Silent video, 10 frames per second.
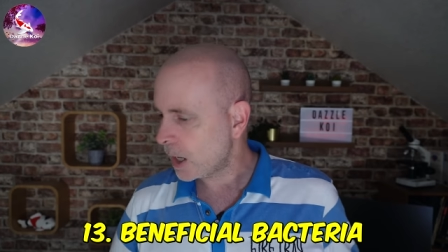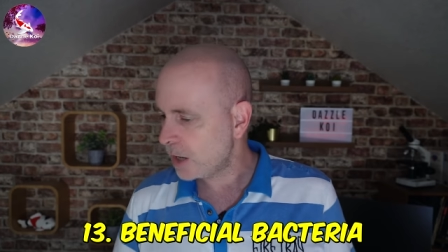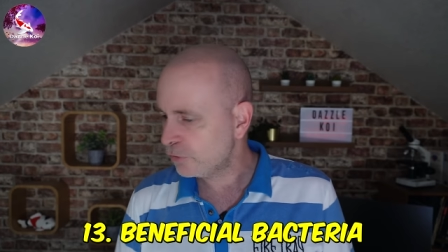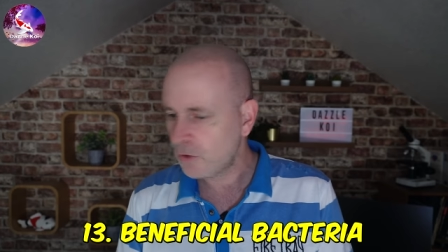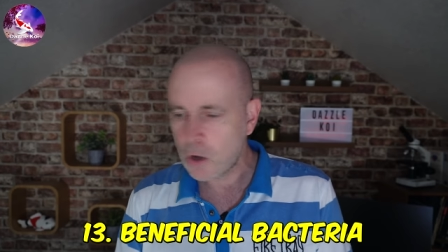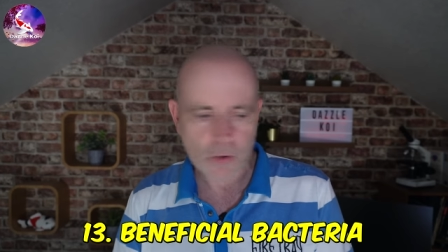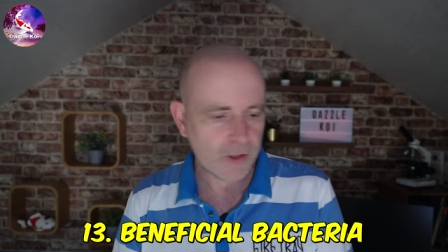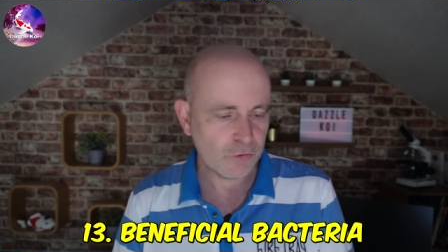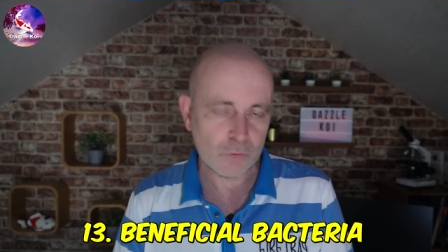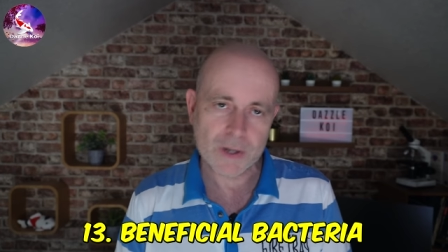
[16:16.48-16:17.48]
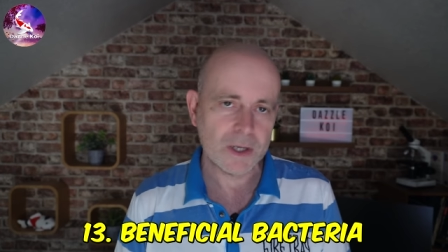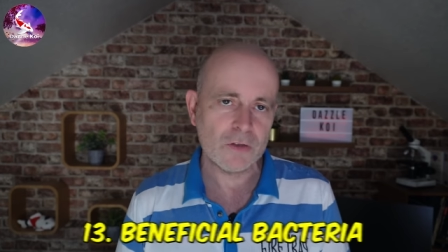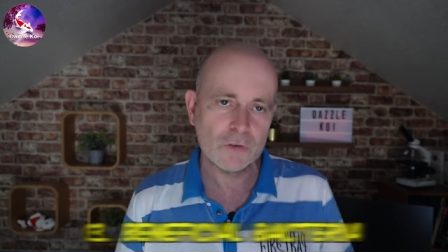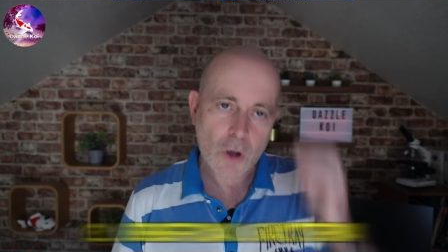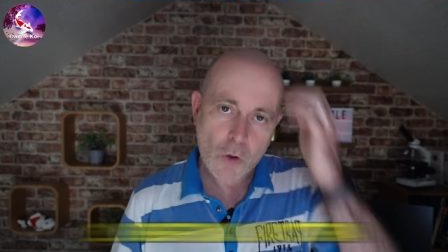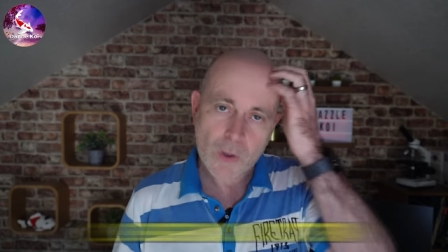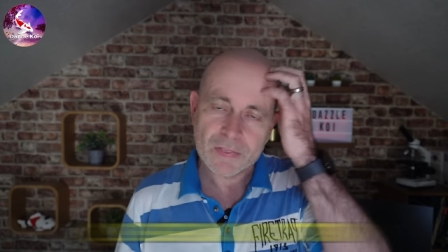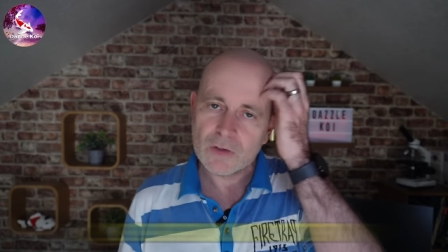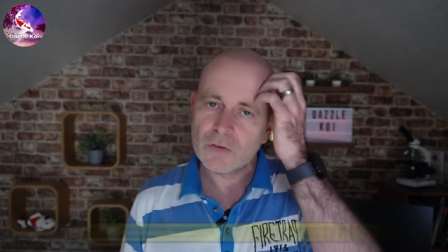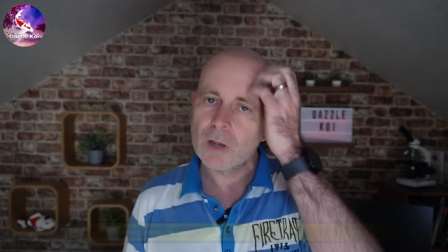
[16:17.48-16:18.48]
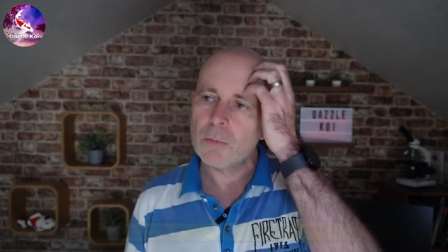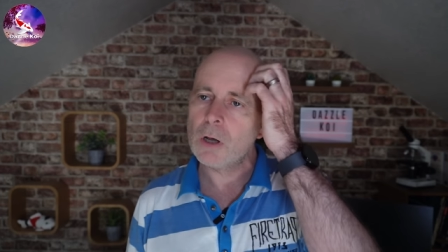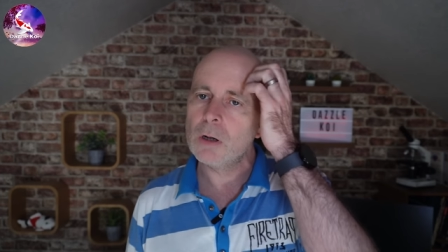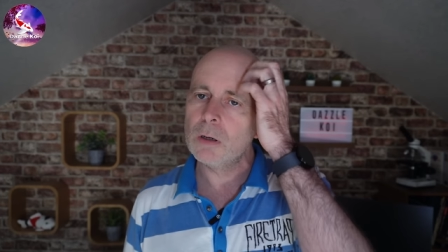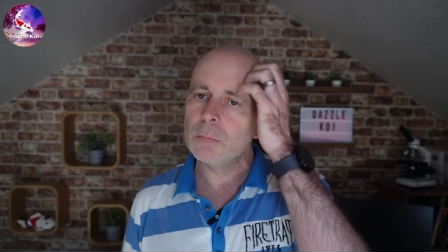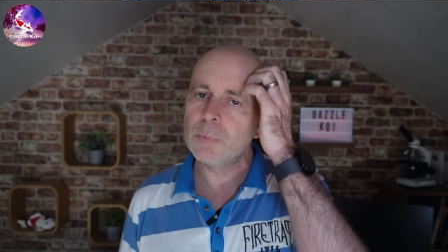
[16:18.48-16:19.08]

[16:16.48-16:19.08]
I saw this 20 years ago when these came along.